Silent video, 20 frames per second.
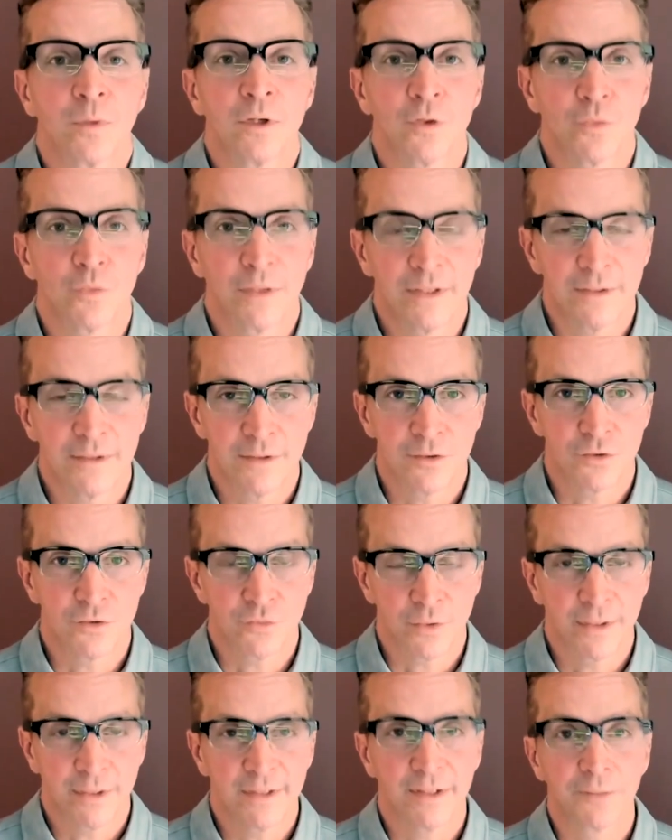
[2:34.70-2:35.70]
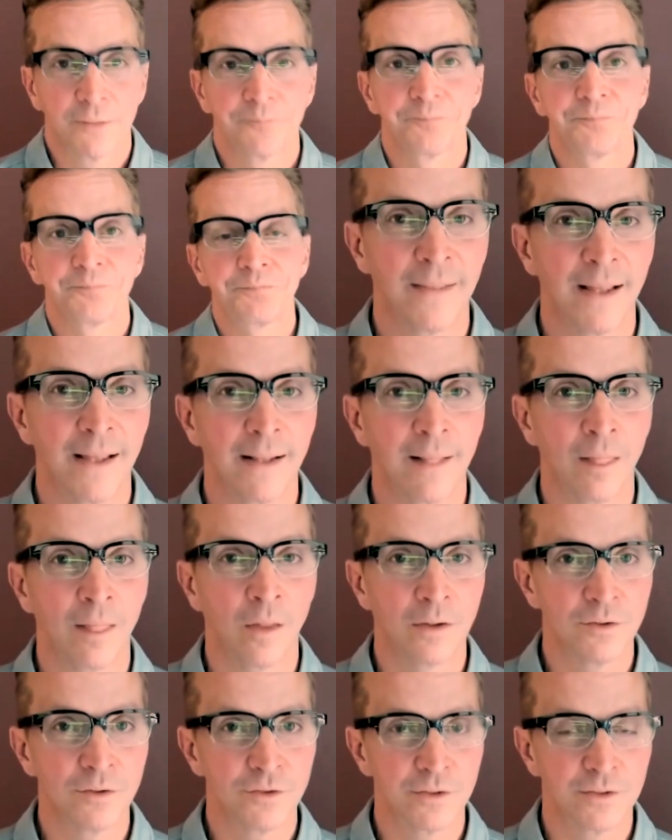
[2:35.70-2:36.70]
We created this training, and that
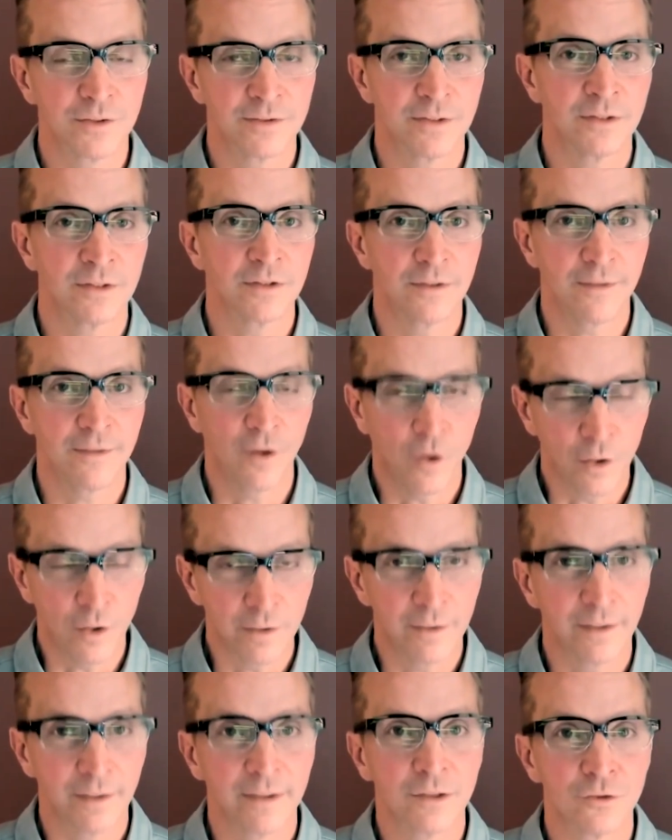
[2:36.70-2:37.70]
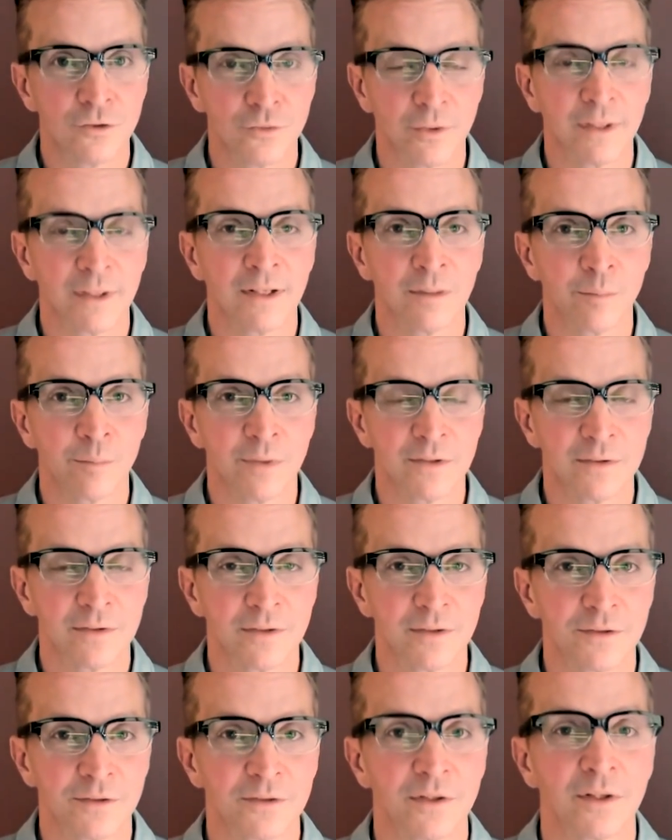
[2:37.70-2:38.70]
launched us into the online training
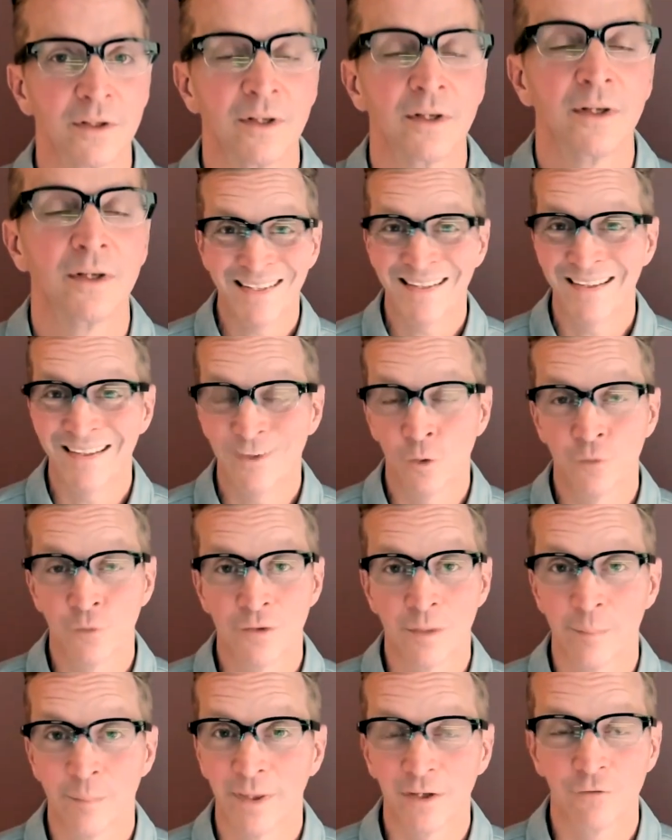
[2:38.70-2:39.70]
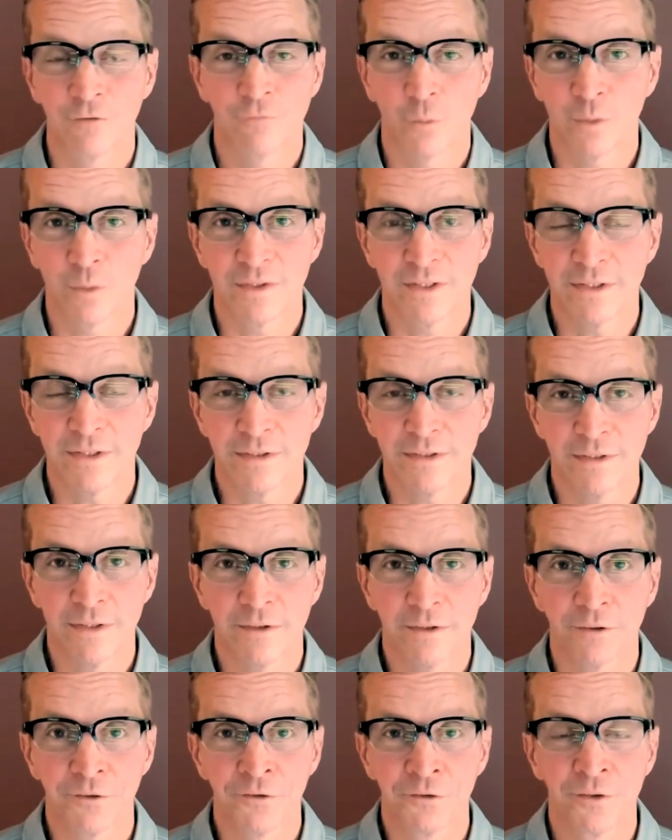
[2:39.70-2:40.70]
business. And over the past 14
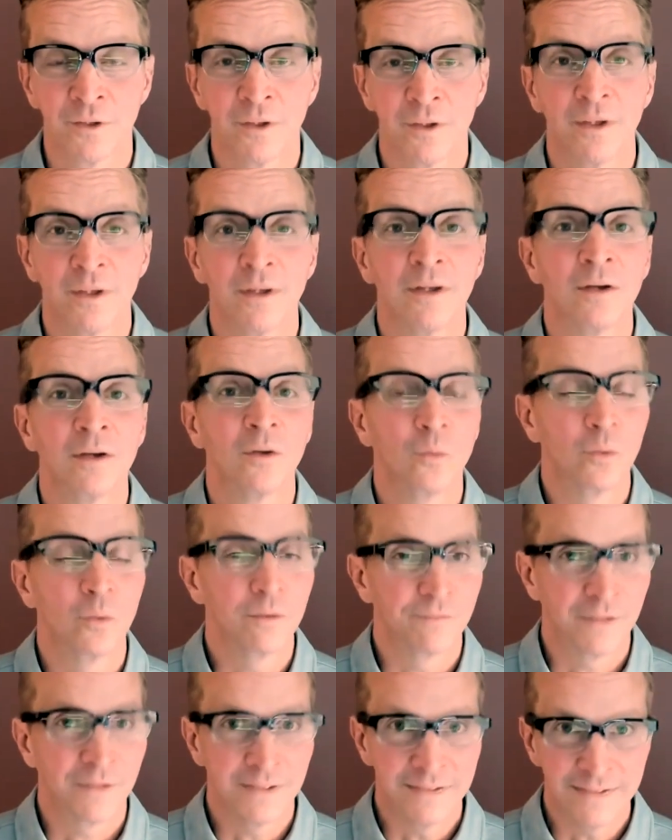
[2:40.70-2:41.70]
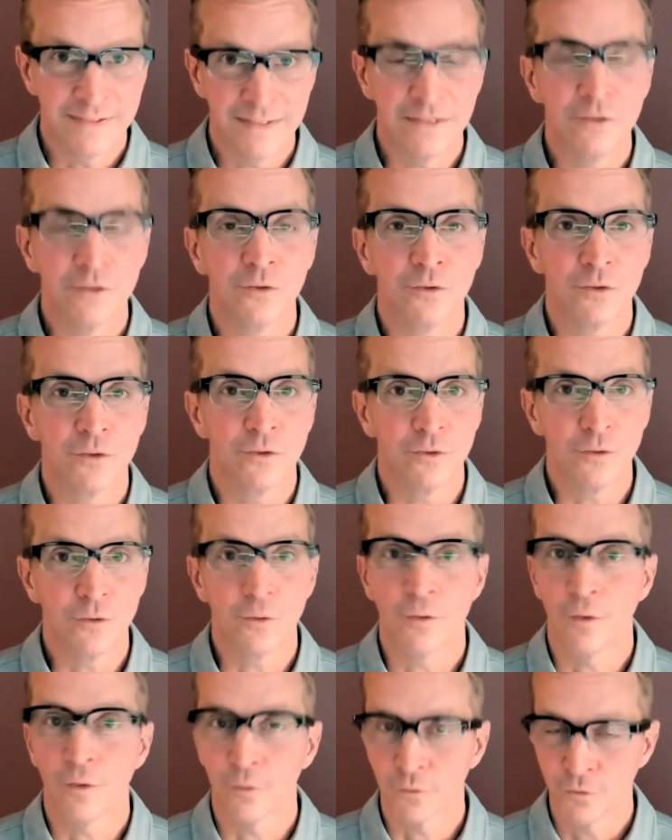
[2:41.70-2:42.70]
years, we've continued to
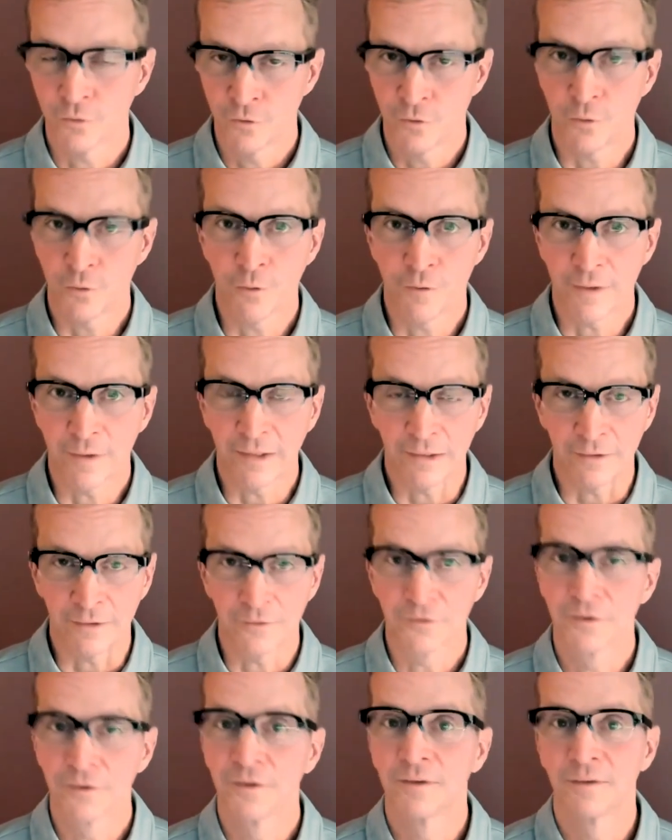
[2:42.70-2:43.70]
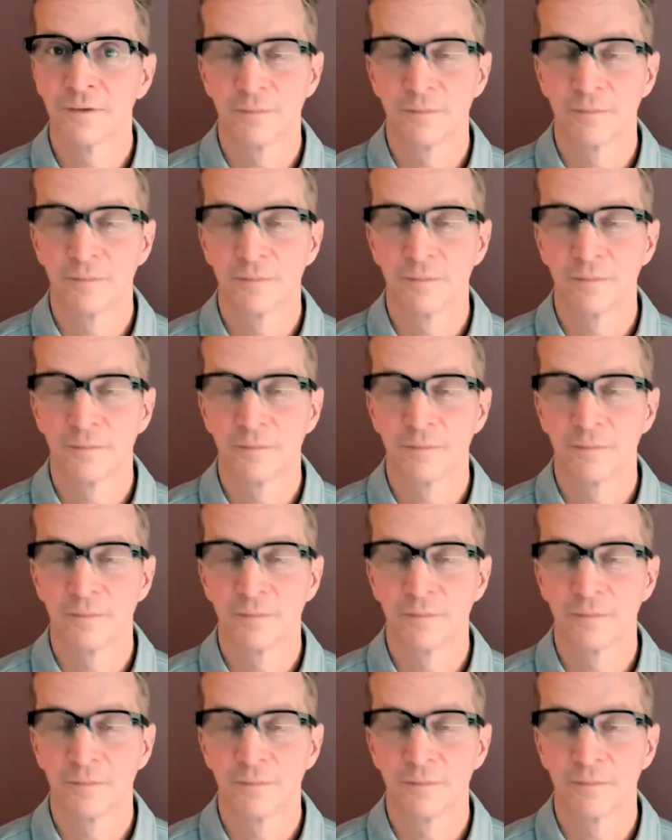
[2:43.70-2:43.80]
do those two things,